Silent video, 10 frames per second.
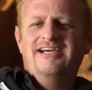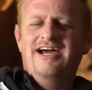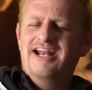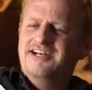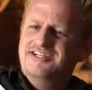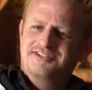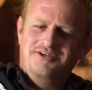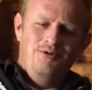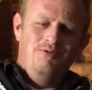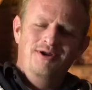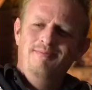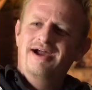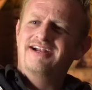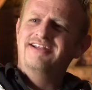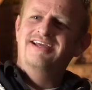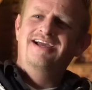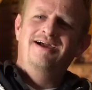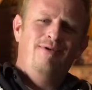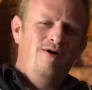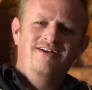I had a Disco one back in the day.
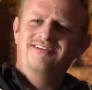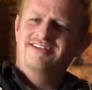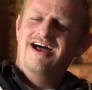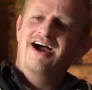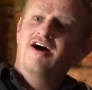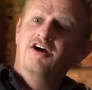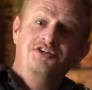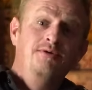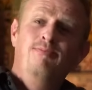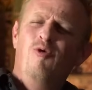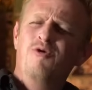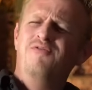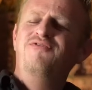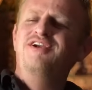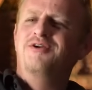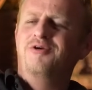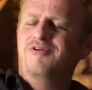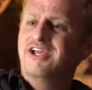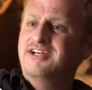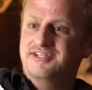I bought it at the night auction, a Portofino
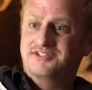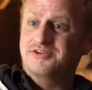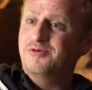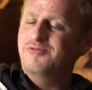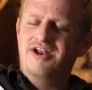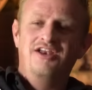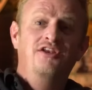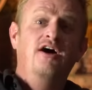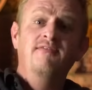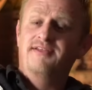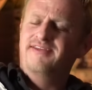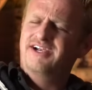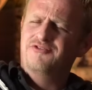Red Disco one. I love that thing.